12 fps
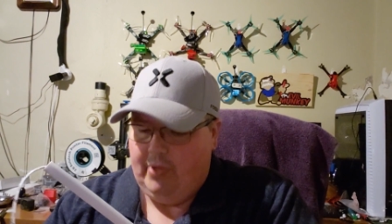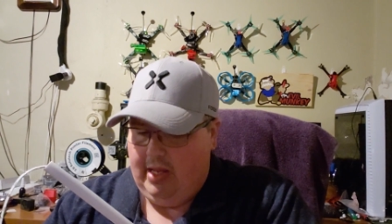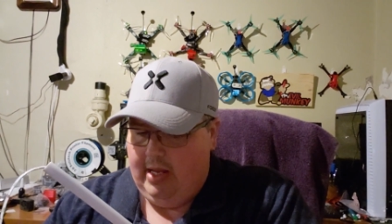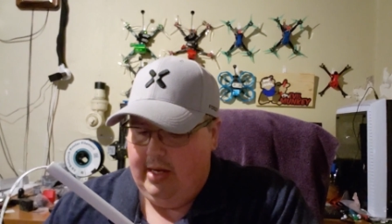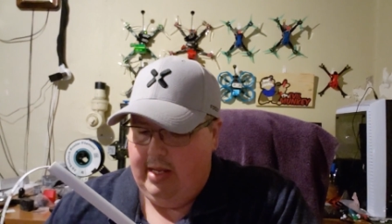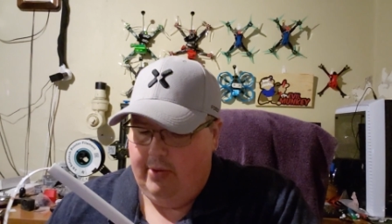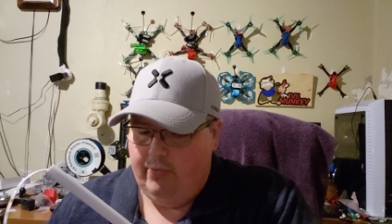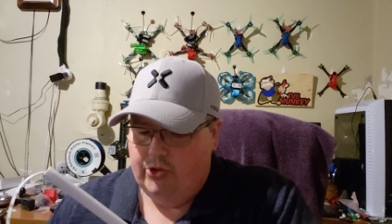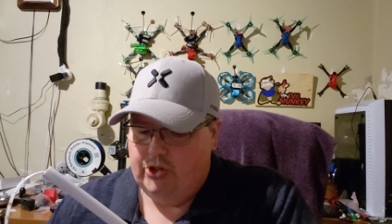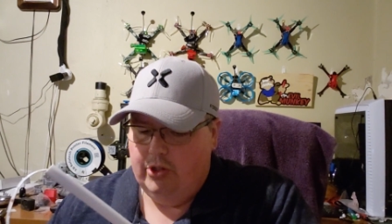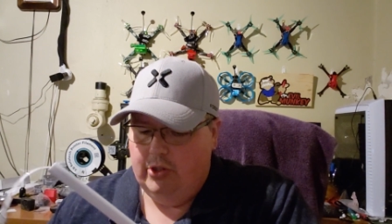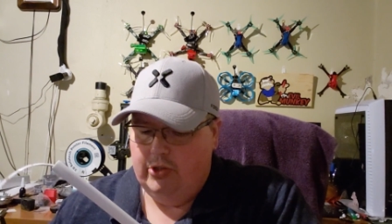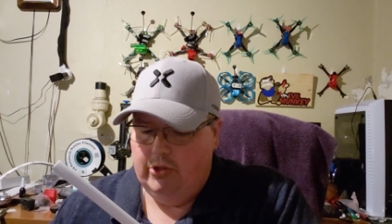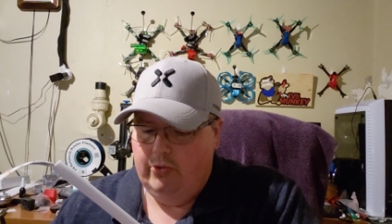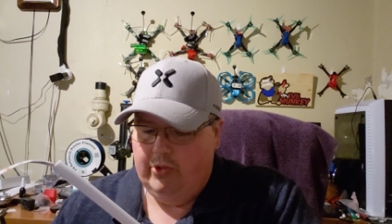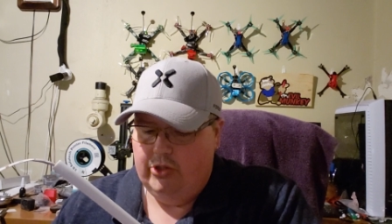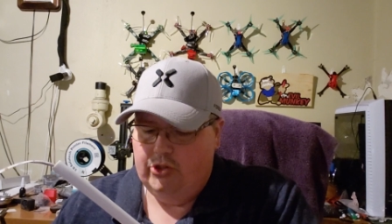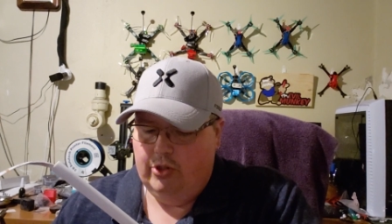And then what you're going to
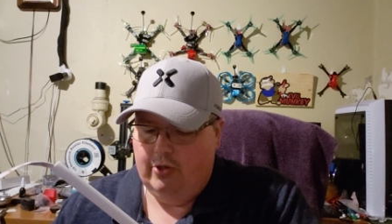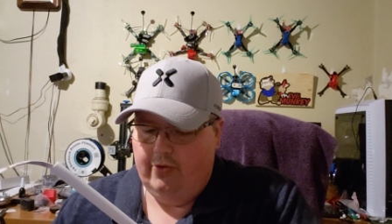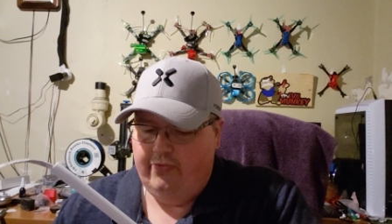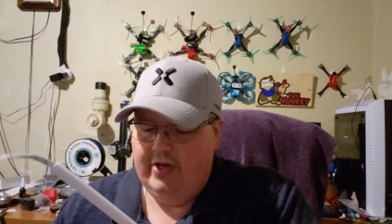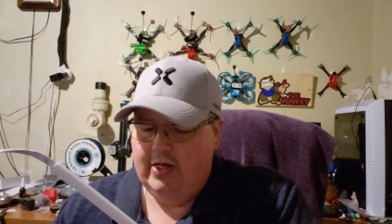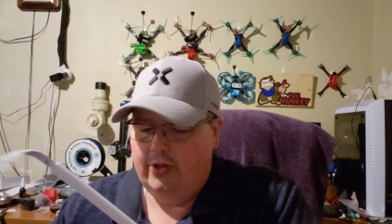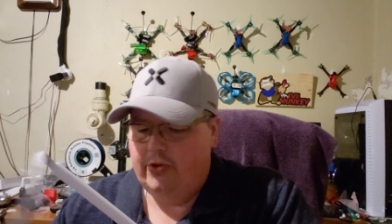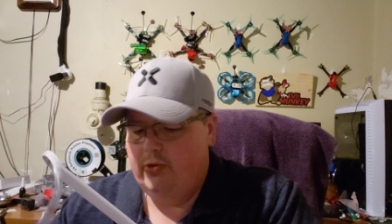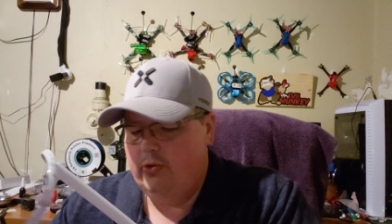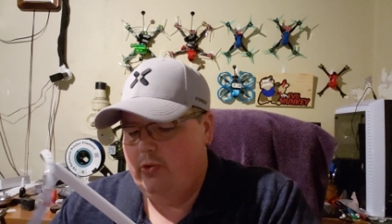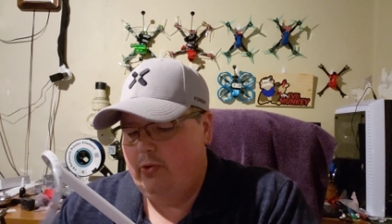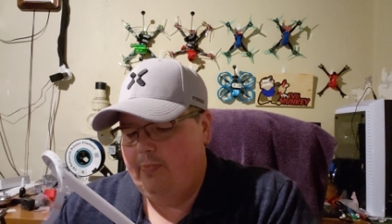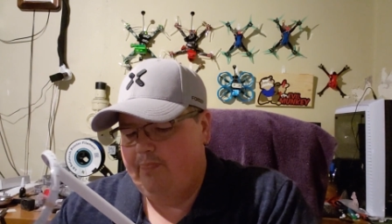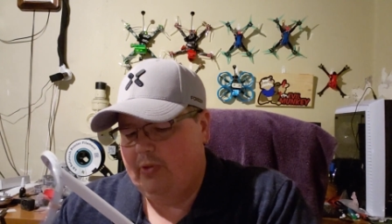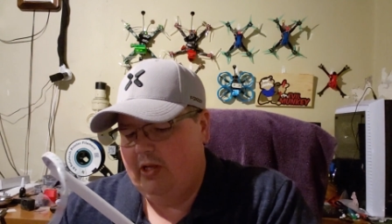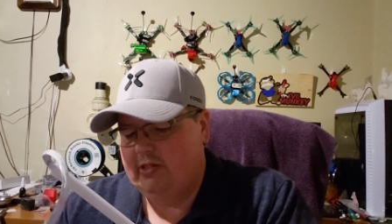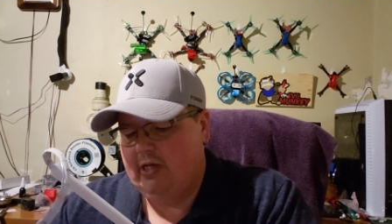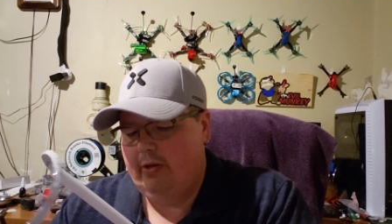do is you're going to feed it through
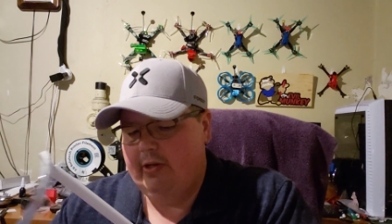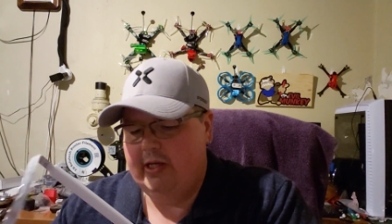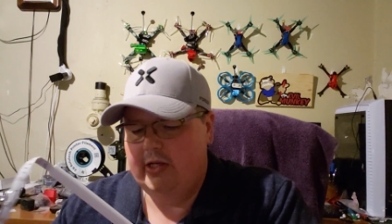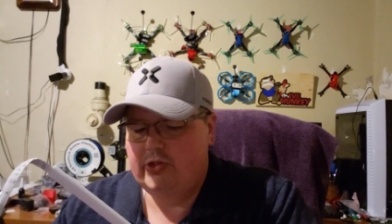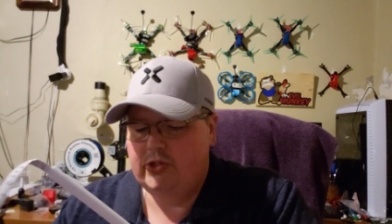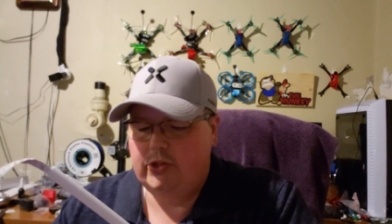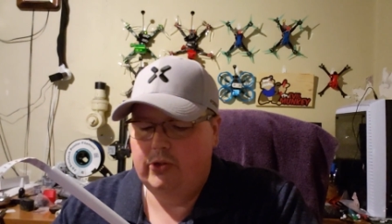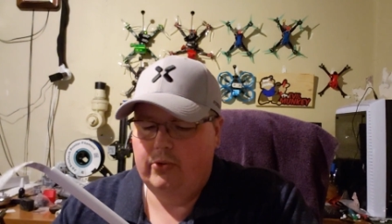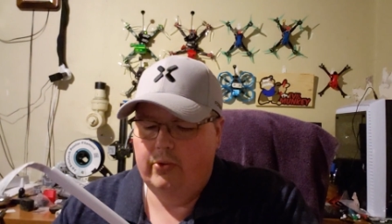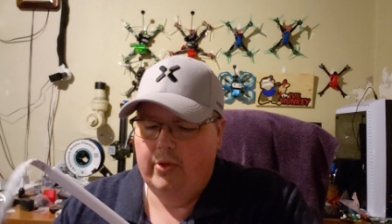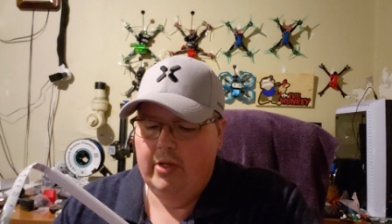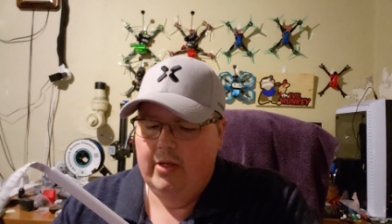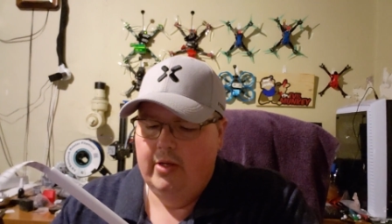until it gets to